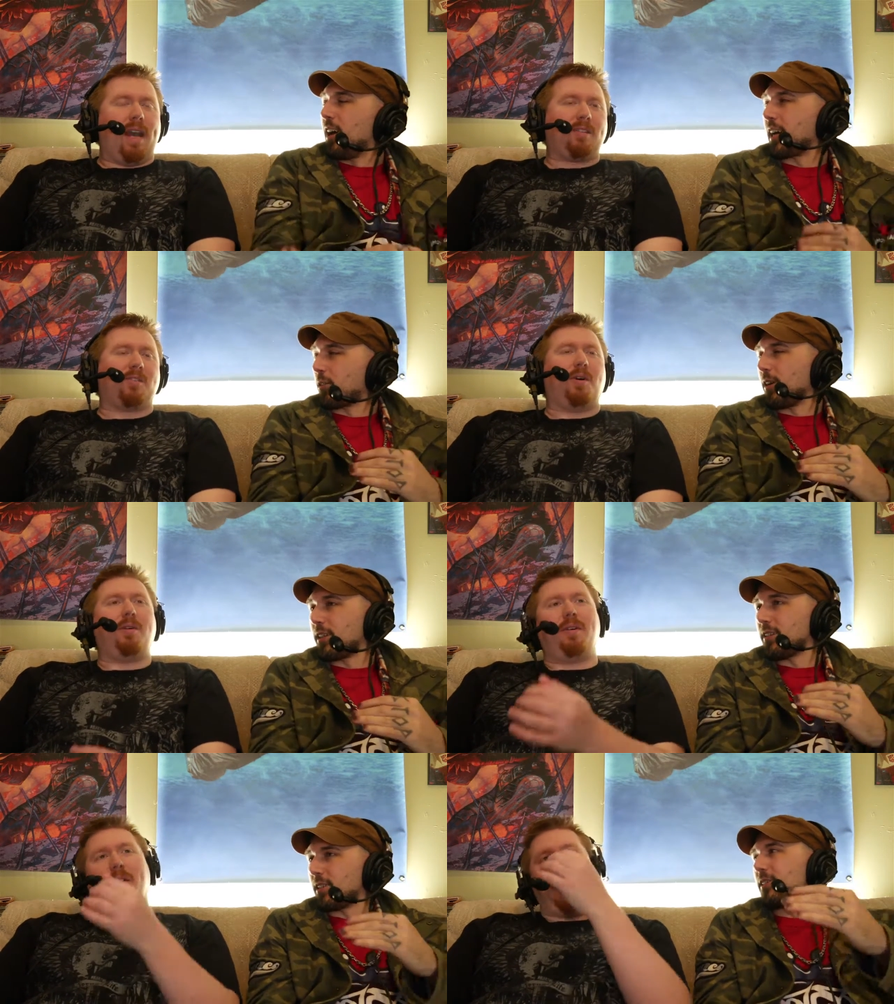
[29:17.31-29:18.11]
Speaker 1: It's I can write
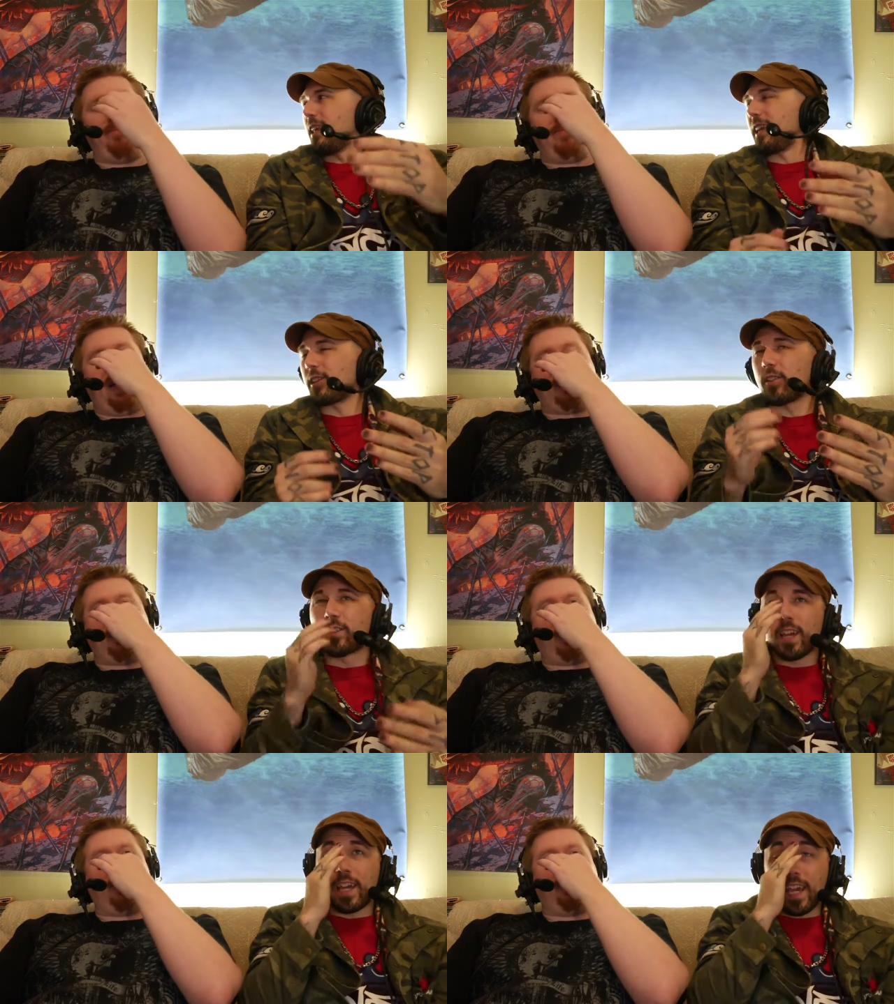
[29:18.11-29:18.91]
this. All right. Like there's,
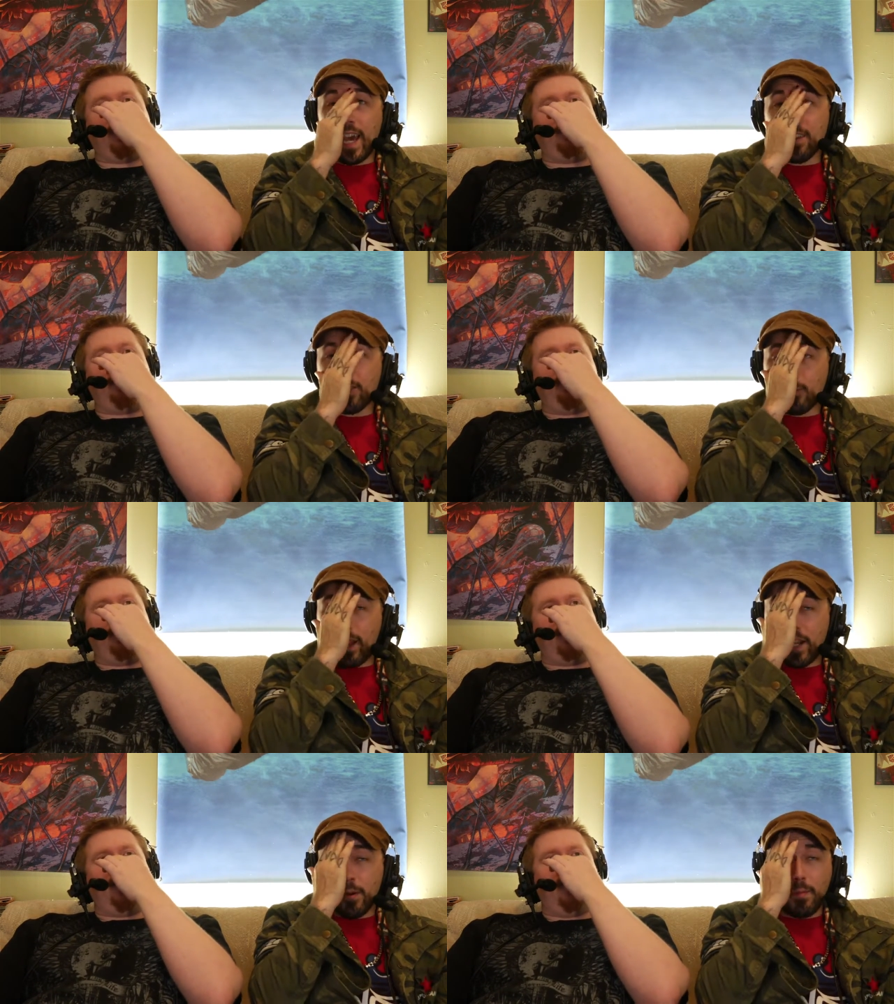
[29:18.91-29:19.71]
totally he has the
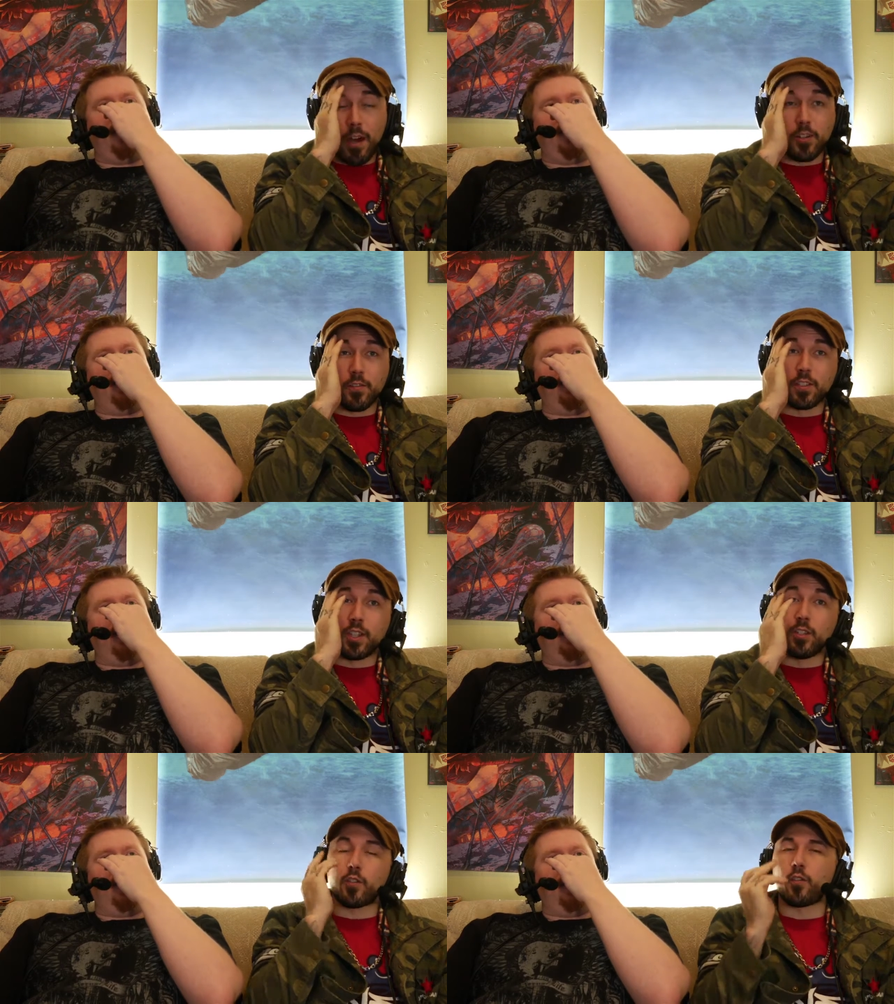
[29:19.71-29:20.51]
right amount of
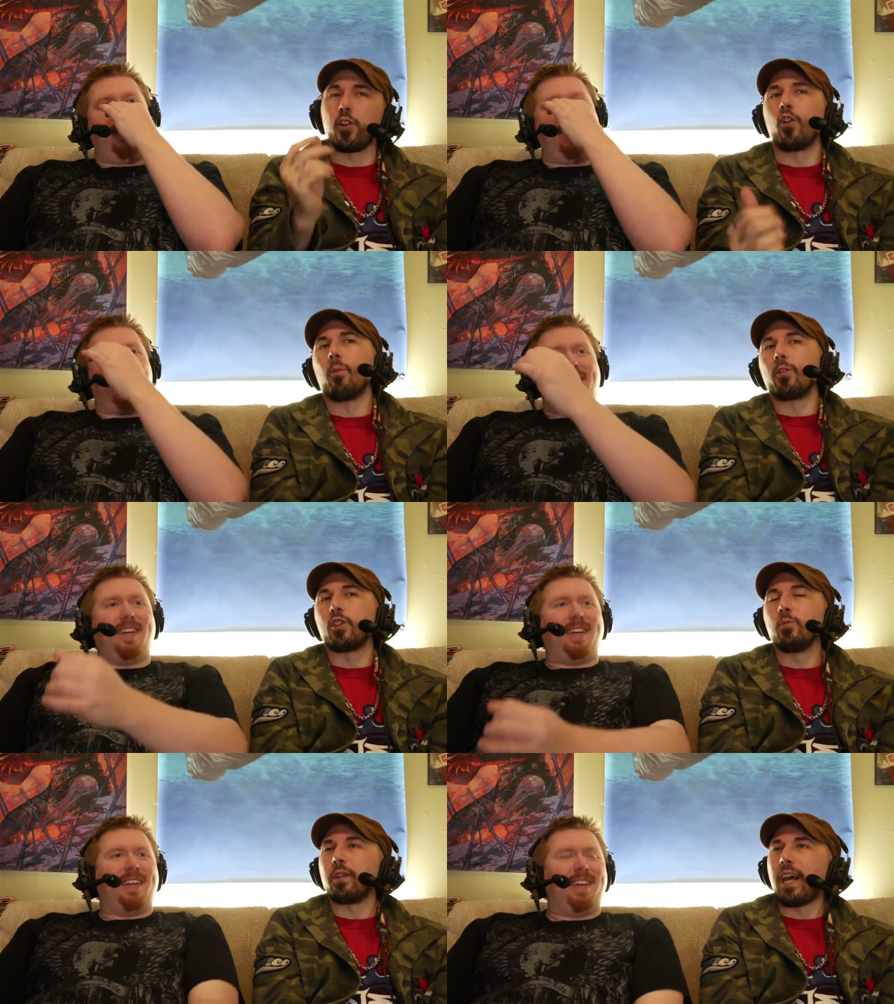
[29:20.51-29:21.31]
skills for a normal
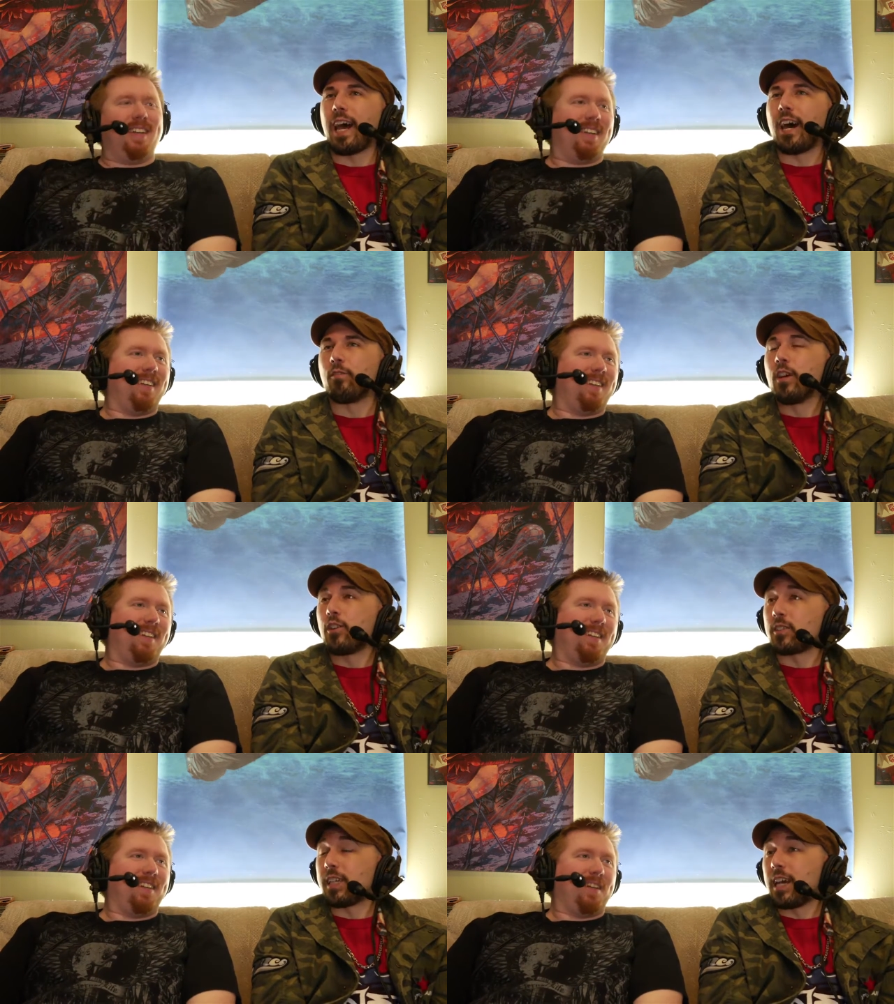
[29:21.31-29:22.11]
human to have.
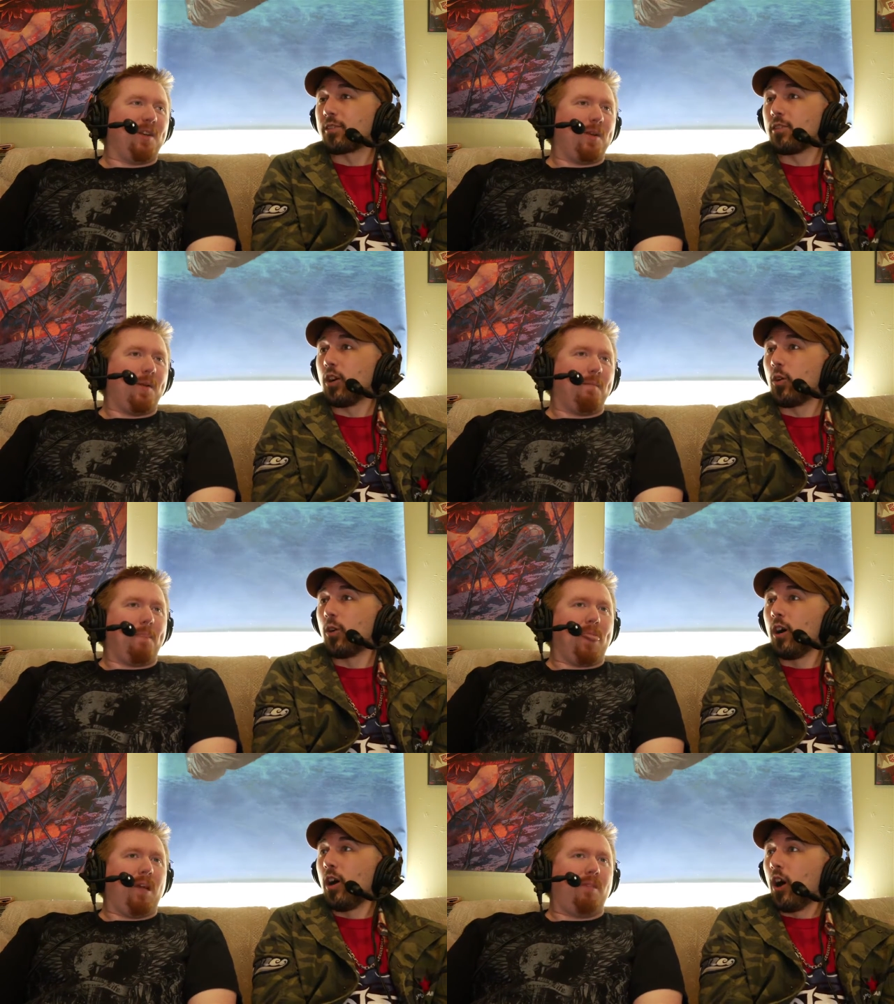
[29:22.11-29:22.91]
Just he has no
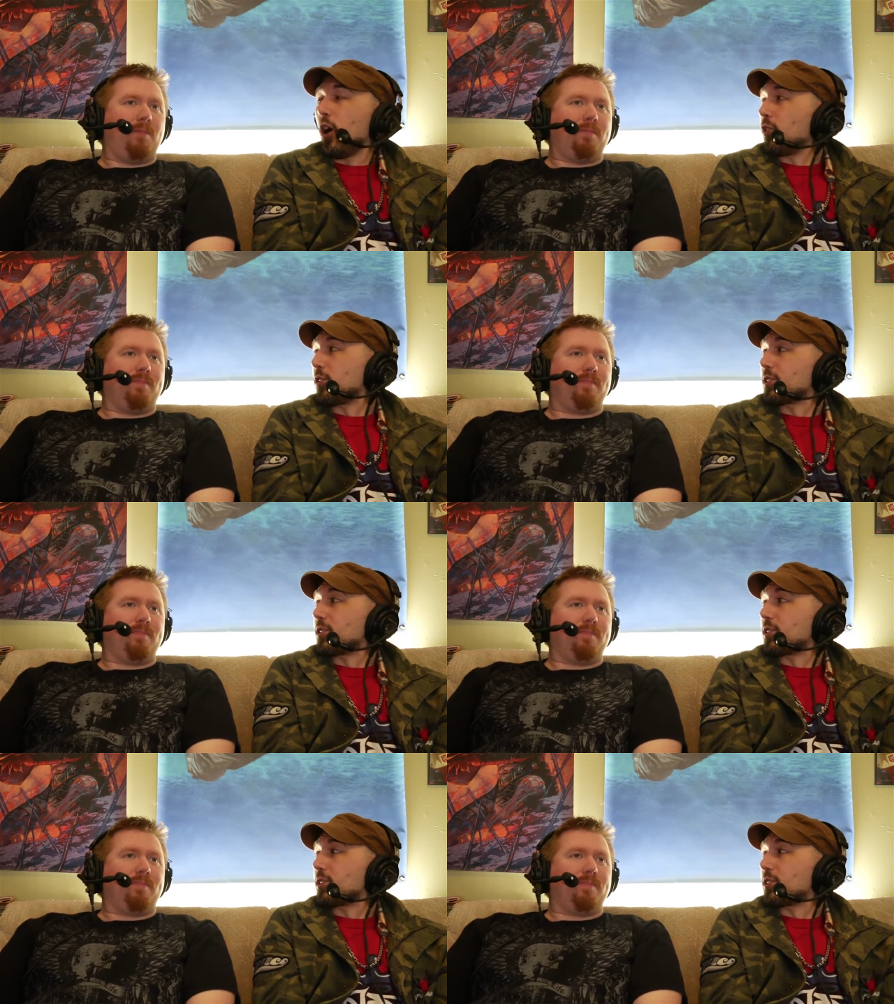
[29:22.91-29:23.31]
other